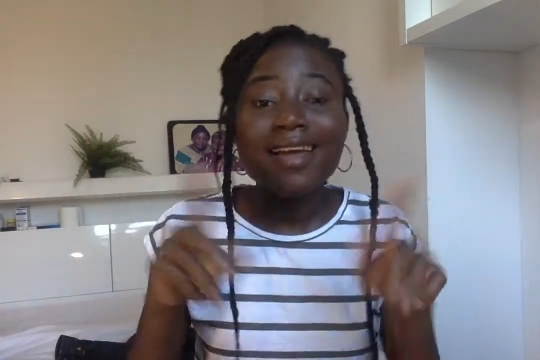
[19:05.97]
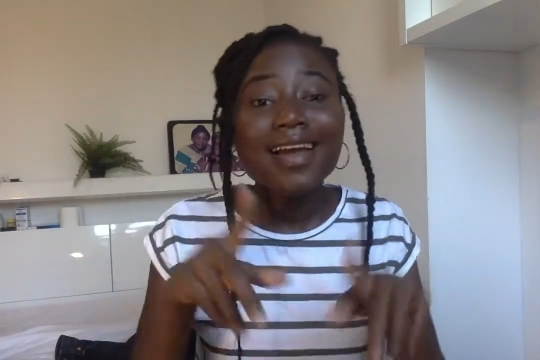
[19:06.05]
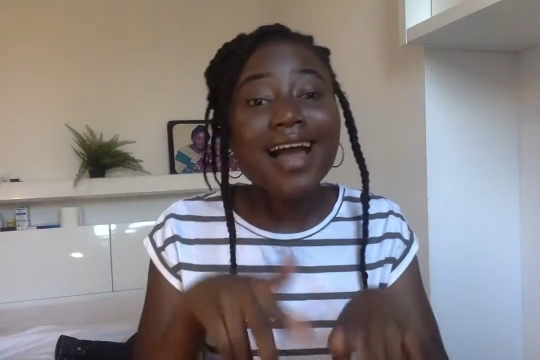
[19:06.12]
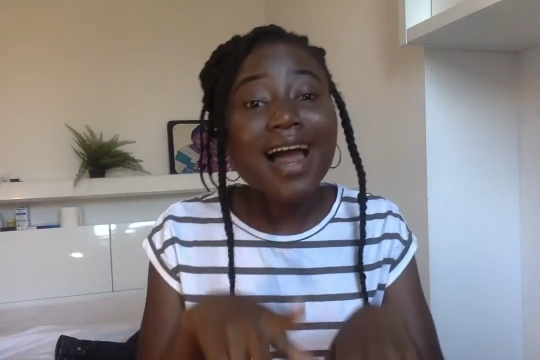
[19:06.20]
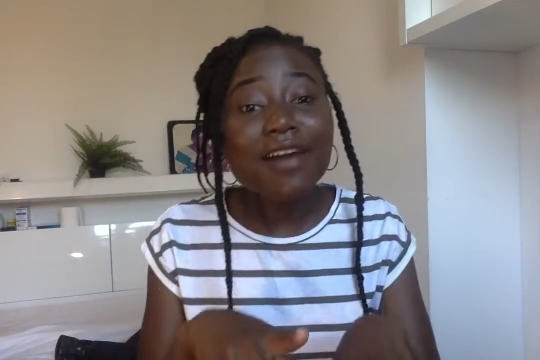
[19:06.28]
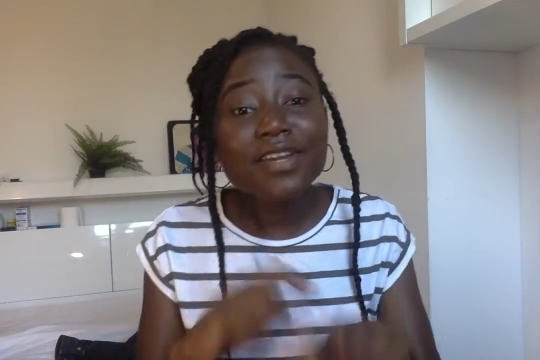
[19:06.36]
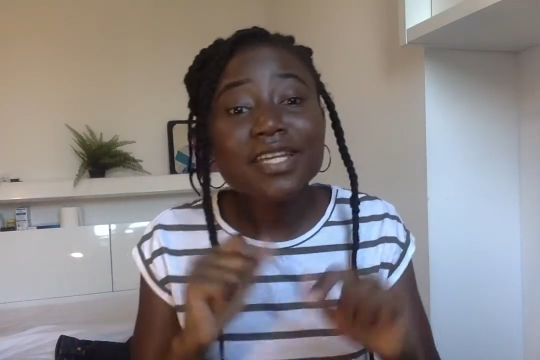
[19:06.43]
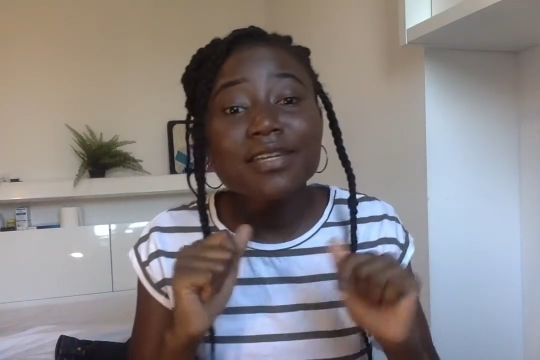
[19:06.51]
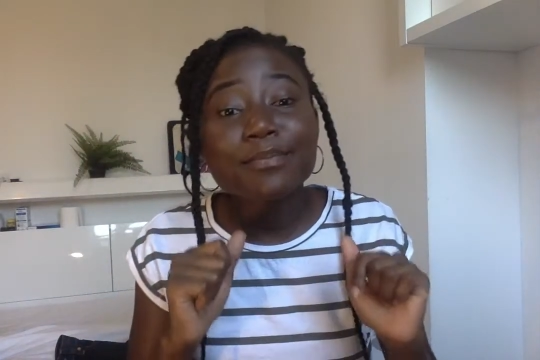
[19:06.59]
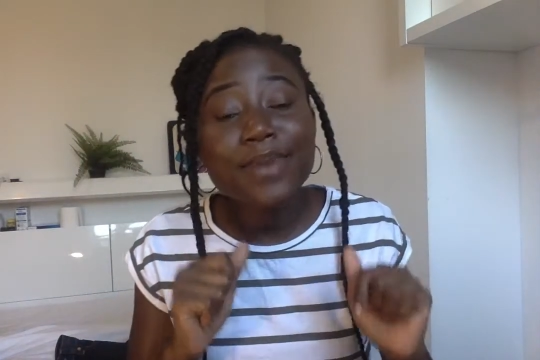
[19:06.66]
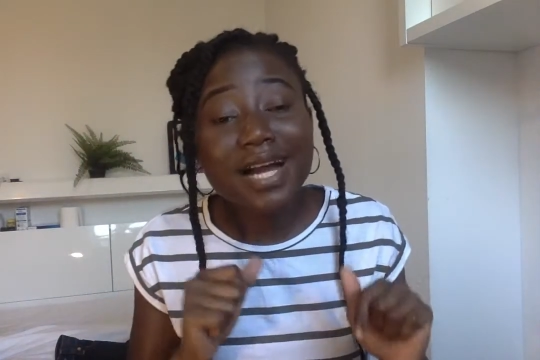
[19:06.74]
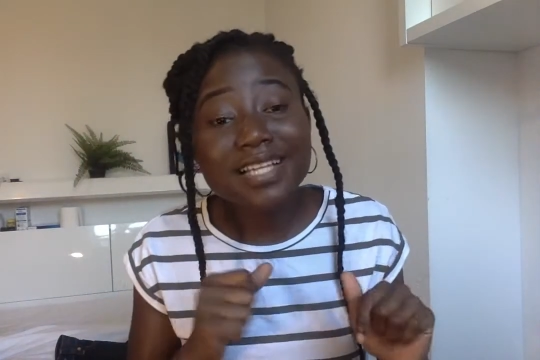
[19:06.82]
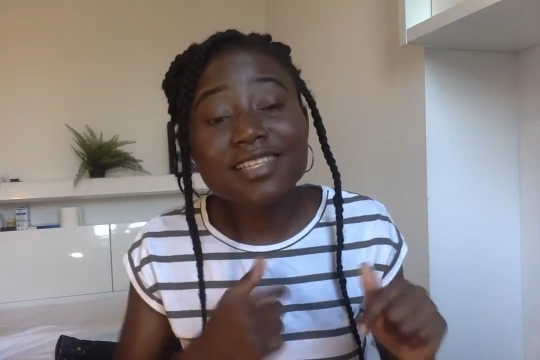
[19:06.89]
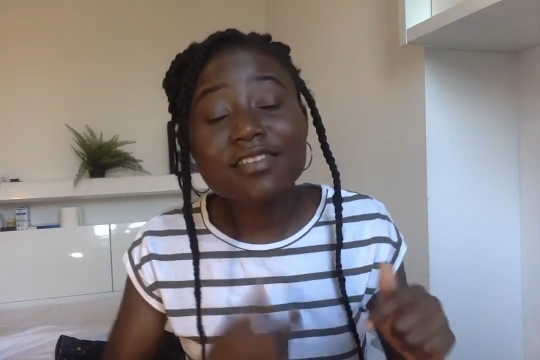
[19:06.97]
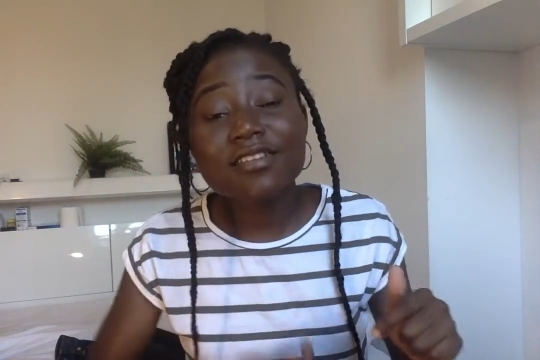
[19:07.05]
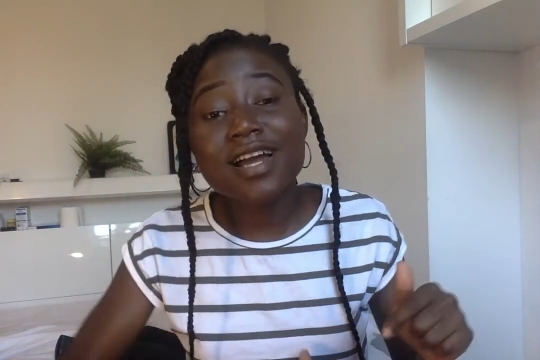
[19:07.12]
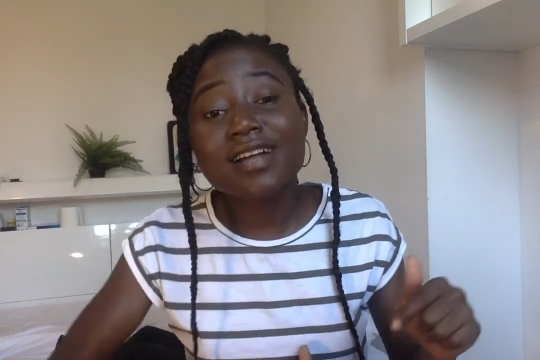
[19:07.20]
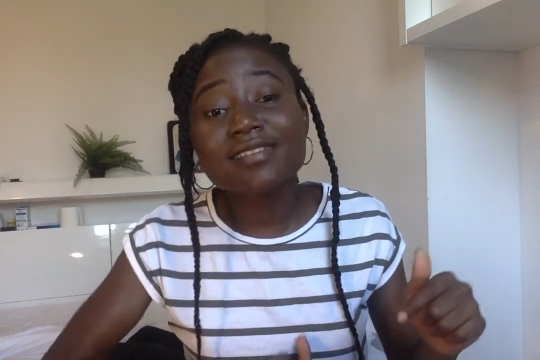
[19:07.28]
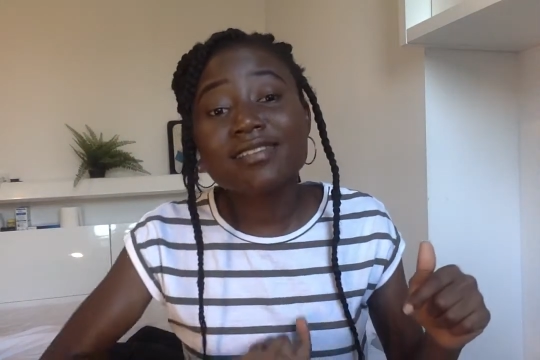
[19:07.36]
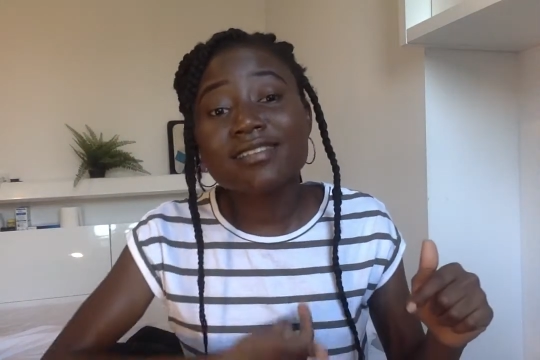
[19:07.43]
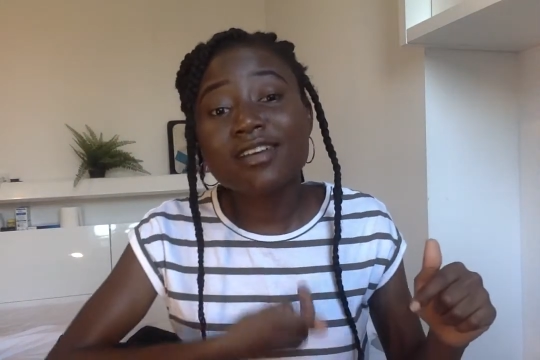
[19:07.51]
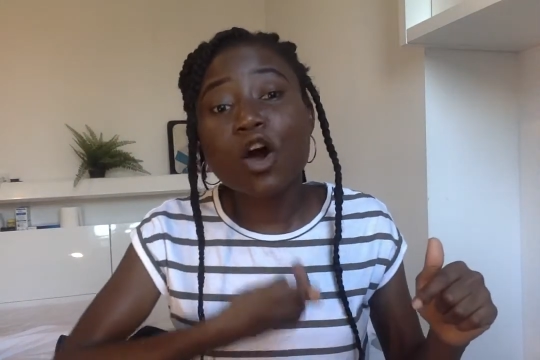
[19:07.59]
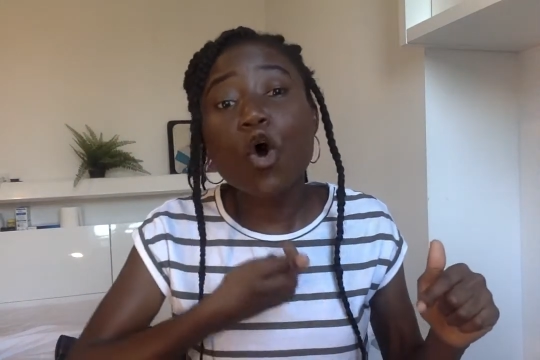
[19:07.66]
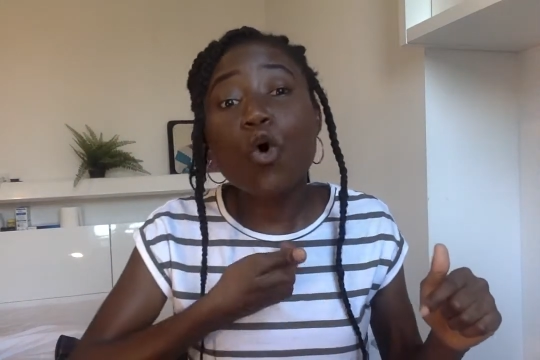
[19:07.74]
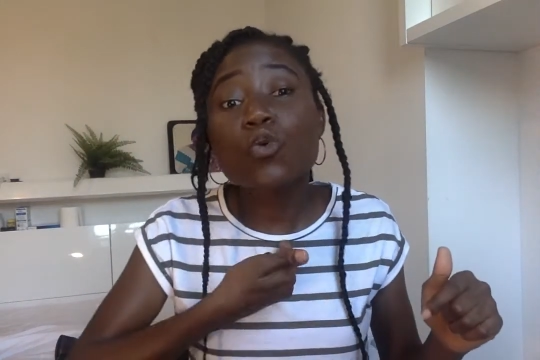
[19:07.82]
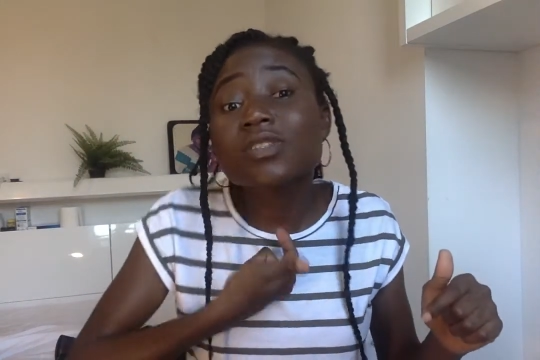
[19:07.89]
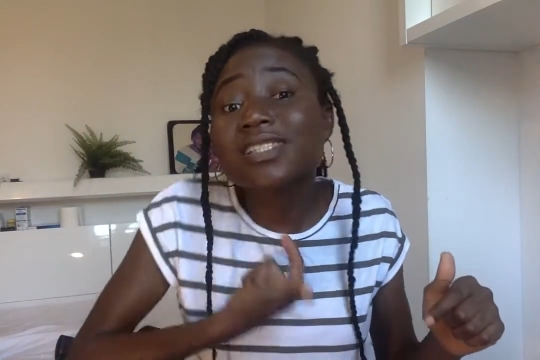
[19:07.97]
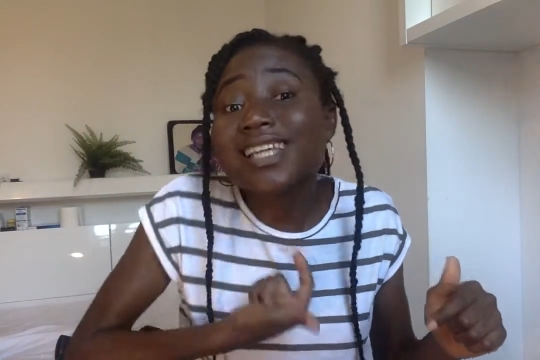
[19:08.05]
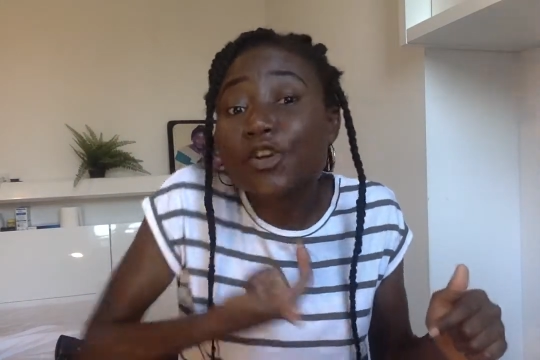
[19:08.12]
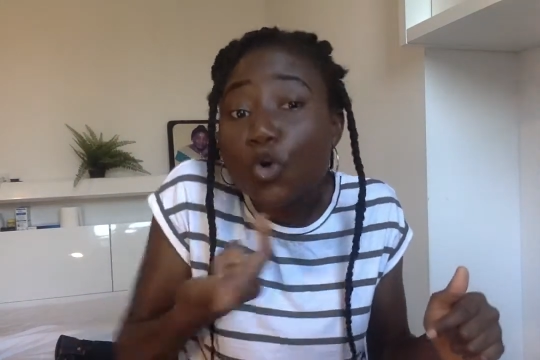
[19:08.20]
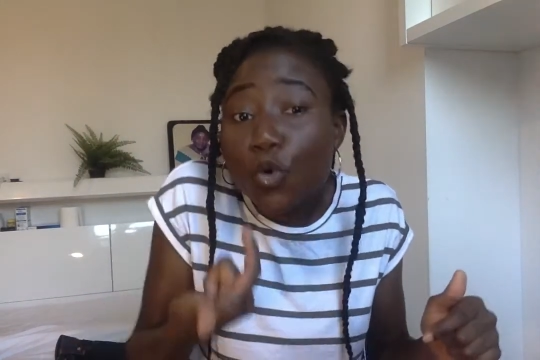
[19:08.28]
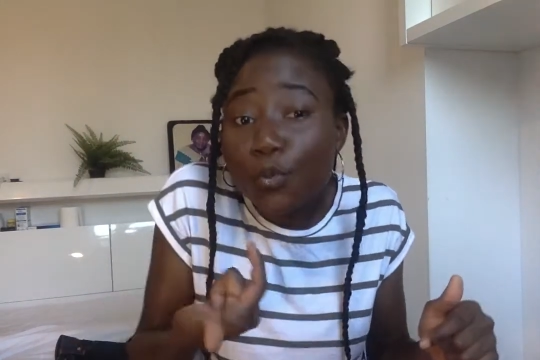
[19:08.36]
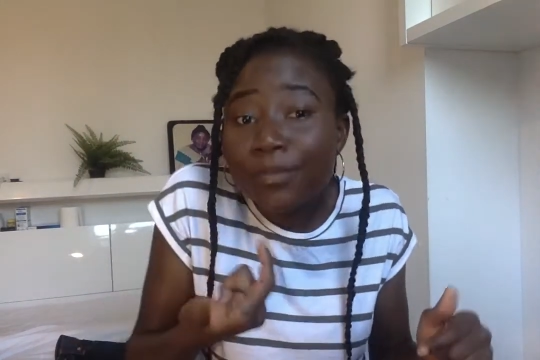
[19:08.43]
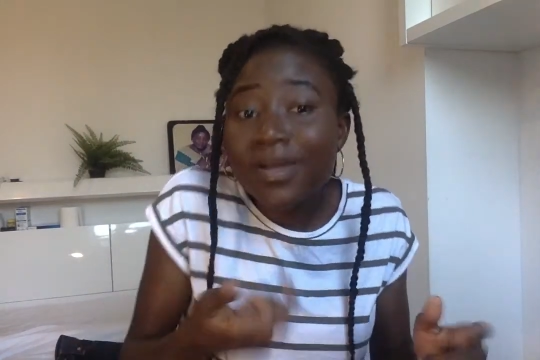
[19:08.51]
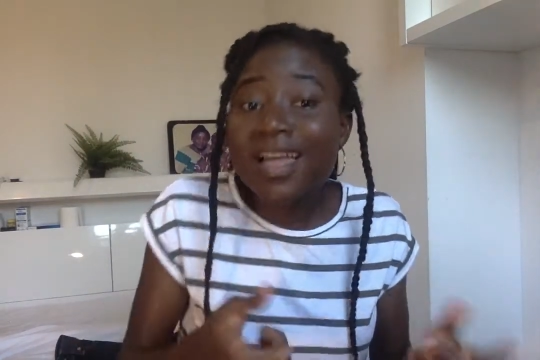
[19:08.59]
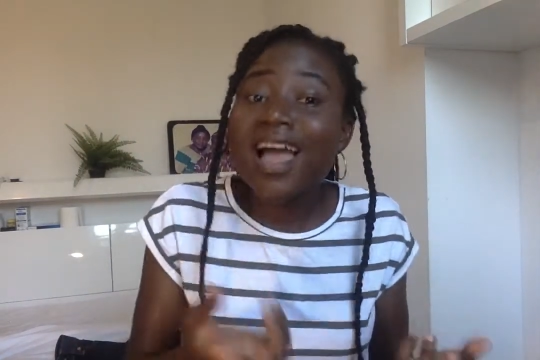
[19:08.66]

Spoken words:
carry the bacteria's own genome